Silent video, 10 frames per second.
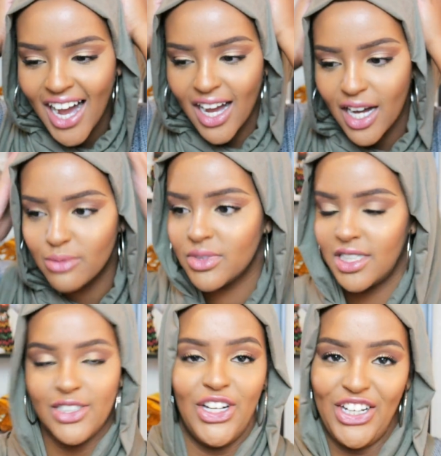Um,
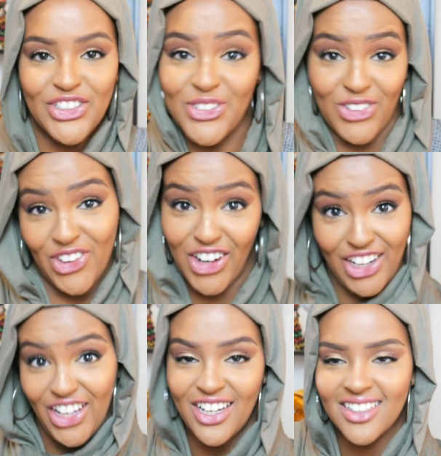it's
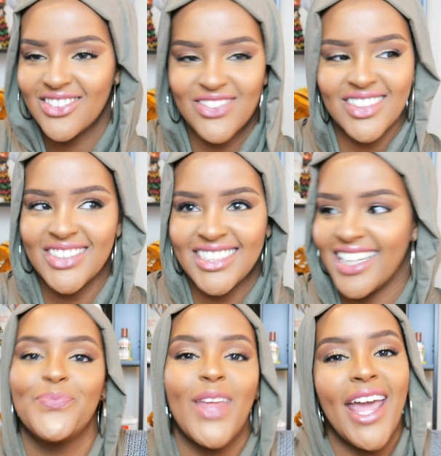Rakia? What the fuck was
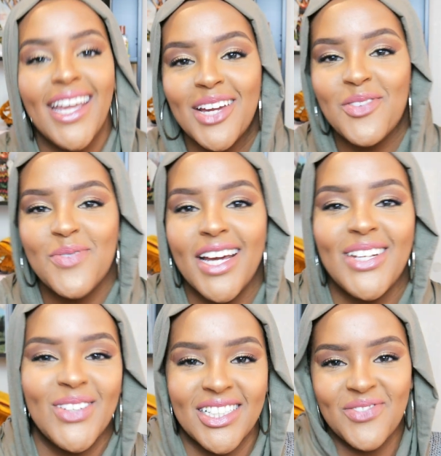that? Hey
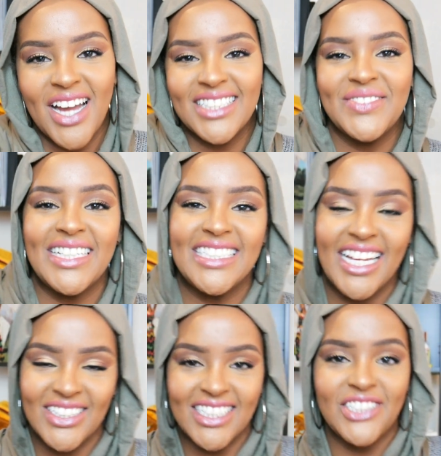everybody, welcome back to my
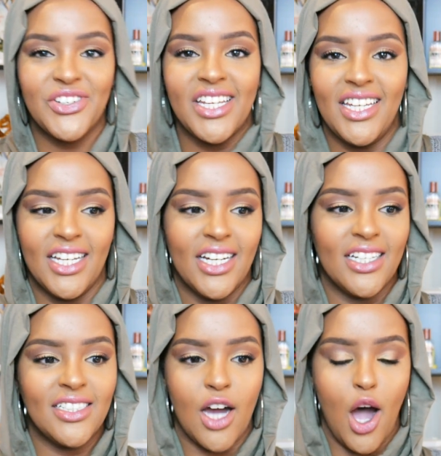channel. It's Rakia.